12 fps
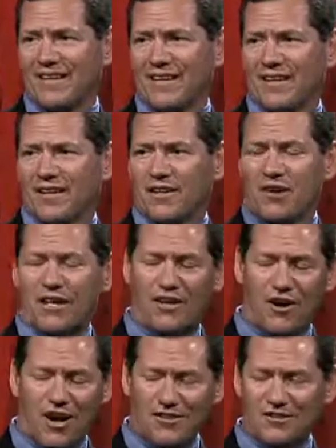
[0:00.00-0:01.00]
You know, I
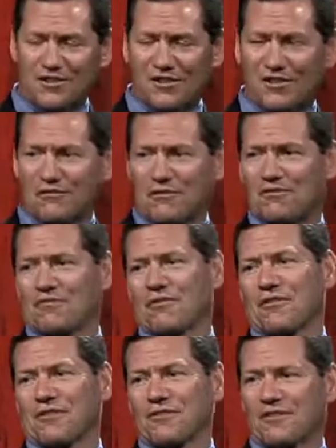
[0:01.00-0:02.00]
constantly
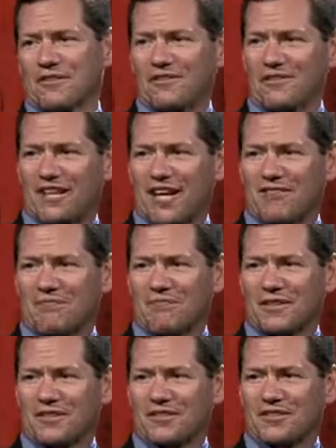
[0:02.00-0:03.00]
refer during staff
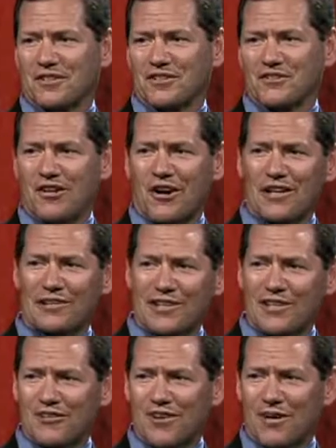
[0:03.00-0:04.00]
meetings to the song
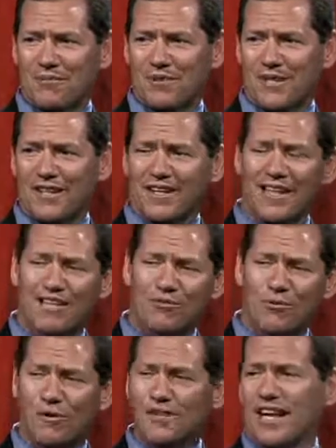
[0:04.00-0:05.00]
Lean on Me, and that's
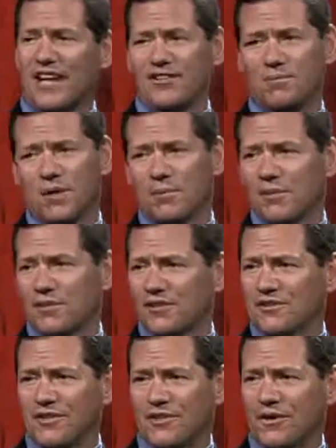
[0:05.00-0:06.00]
what we ask people to
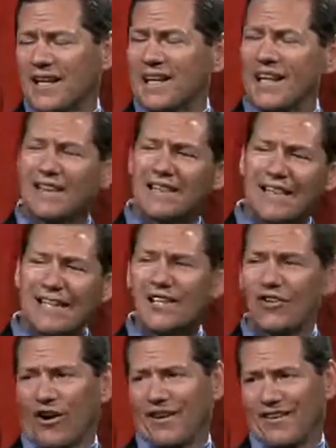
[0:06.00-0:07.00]
do.
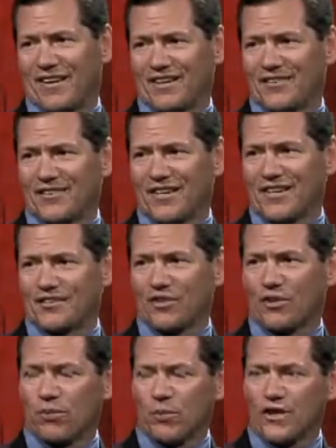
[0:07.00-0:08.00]
Lean on us so
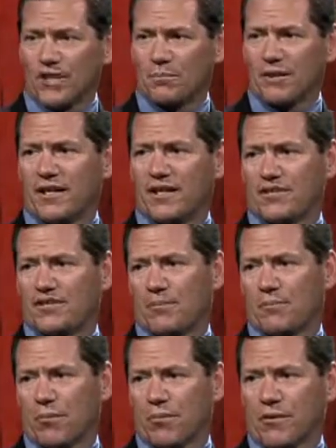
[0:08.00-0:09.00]
that we can be
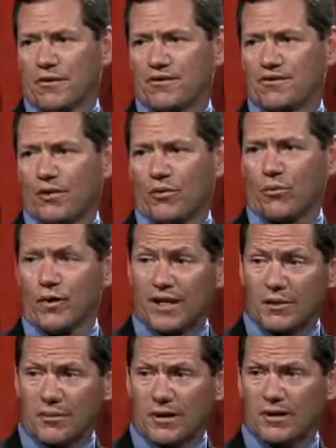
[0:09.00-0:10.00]
support, so that we
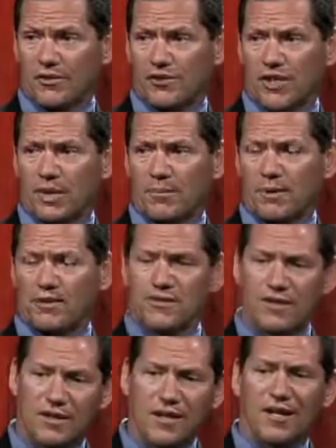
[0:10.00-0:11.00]
can be their
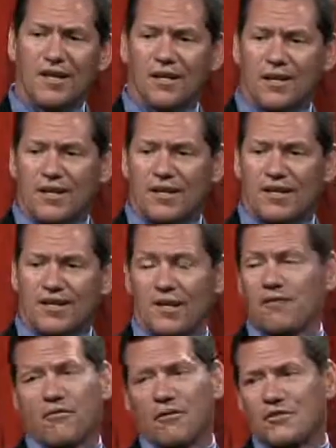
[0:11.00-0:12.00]
champions. And the
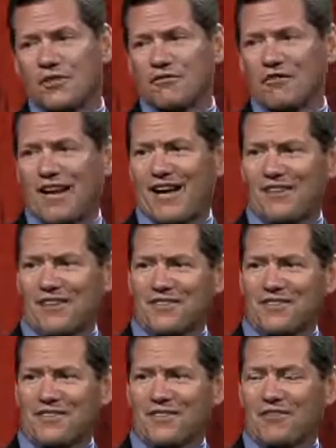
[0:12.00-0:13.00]
unfortunate reality
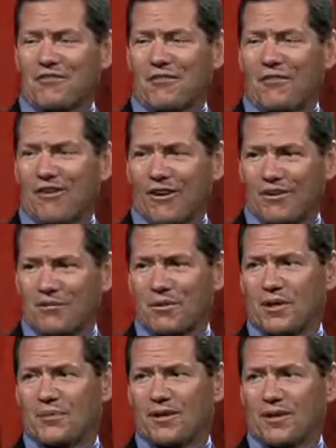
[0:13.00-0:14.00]
is there are a lot of
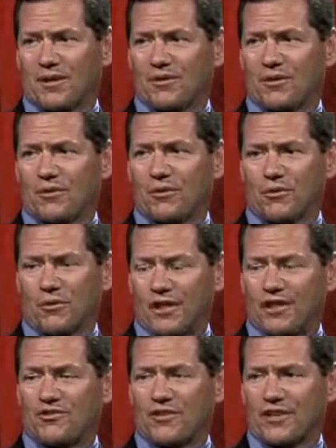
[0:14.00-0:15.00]
people out there who
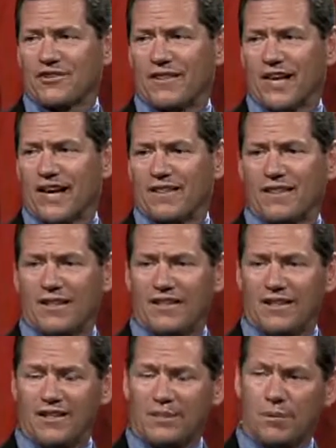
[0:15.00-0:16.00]
need just that. They
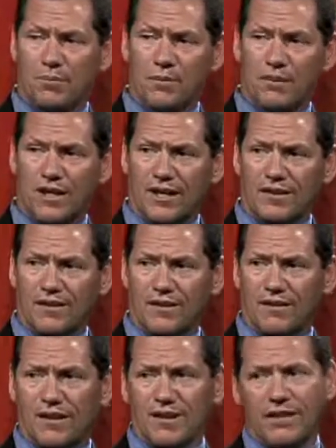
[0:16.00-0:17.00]
need to be
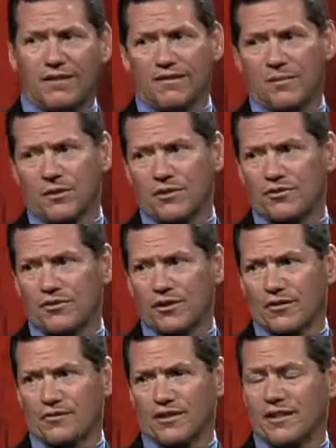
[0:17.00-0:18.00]
protected, they need to be
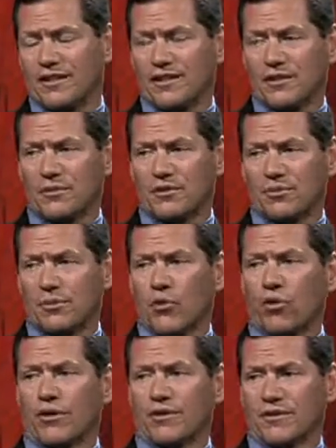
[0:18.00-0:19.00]
served, and they need to be
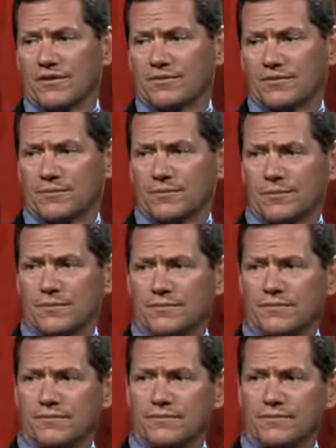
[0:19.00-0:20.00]
supported.
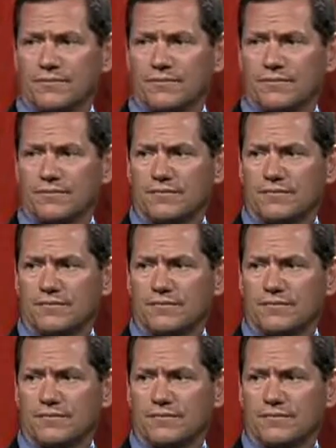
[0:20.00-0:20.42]
And